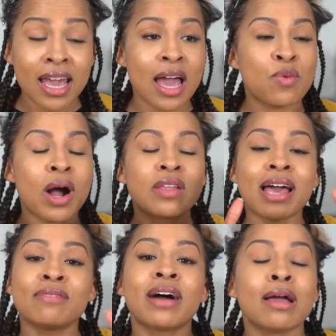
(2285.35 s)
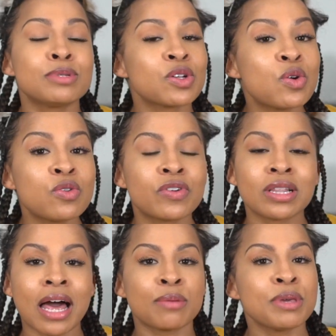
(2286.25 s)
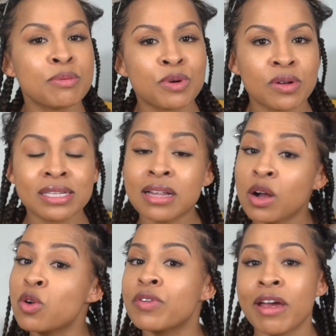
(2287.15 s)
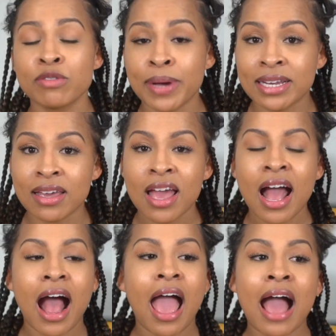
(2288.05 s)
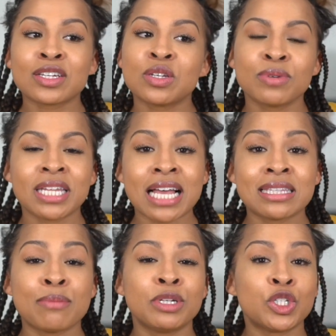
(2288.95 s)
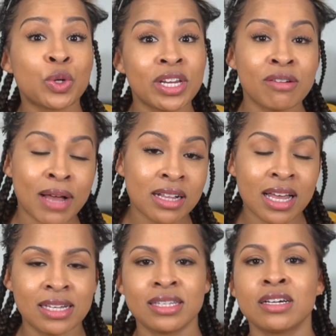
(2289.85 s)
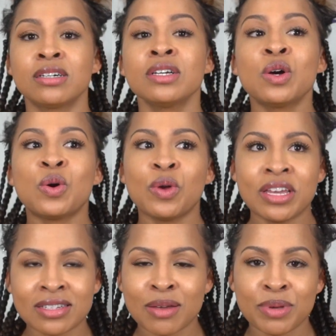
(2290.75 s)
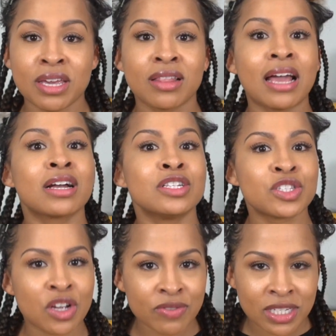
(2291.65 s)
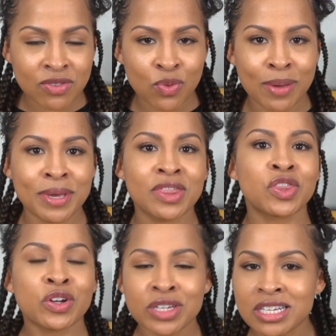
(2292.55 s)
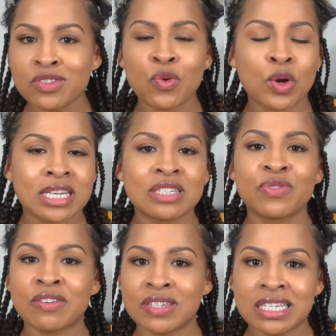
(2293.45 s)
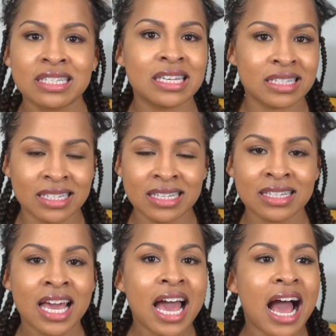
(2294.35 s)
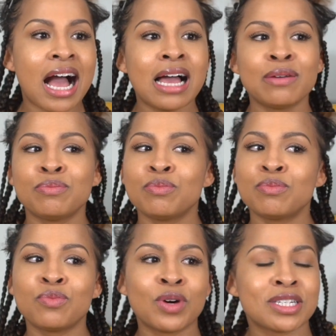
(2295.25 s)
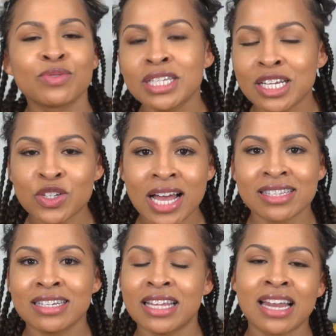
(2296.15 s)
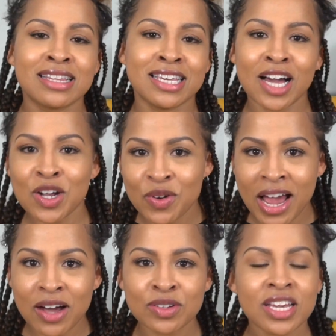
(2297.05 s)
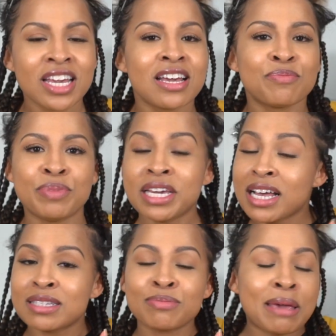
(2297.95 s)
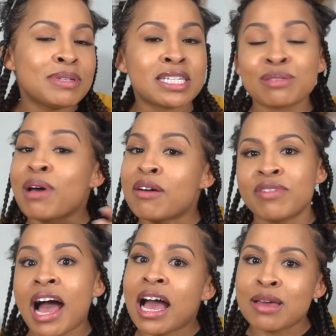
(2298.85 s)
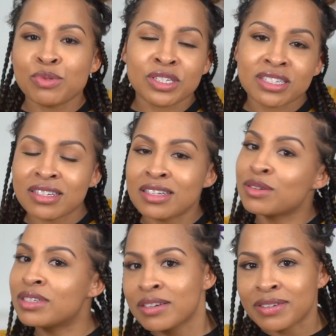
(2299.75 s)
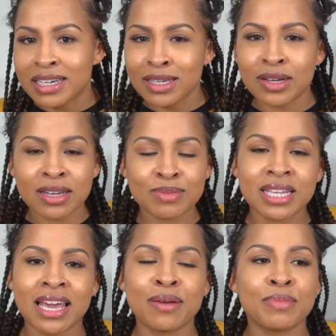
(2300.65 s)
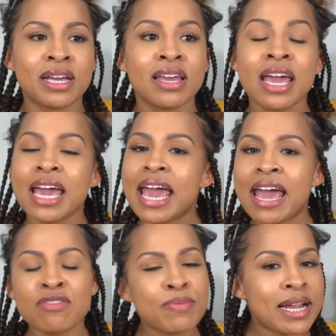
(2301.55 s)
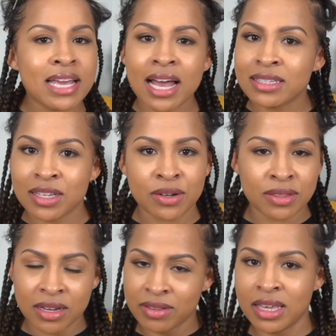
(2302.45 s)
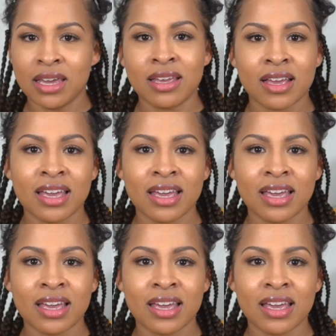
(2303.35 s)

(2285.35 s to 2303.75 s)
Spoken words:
And while that vibe is cool for a lot of people, it's not cool for everybody. I actually realized that majority of my clientele ended up being like conservative women, 30s, 40s, 50s, 60s. I wasn't really attracting a lot of the young crowd because maybe just my vibe was just a little different, you know what I'm saying? But everybody has their thing.